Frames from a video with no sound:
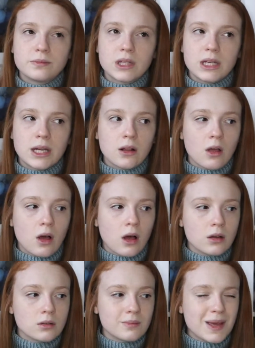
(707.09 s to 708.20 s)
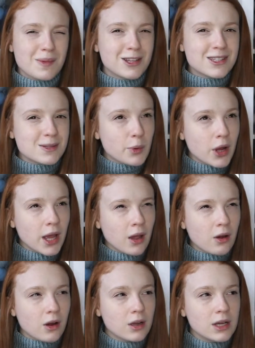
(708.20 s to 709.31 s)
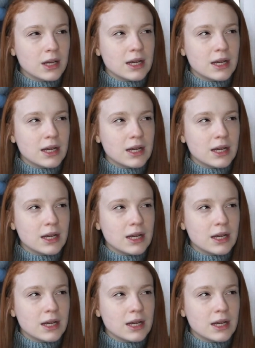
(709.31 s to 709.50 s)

the knit-along maybe in spring or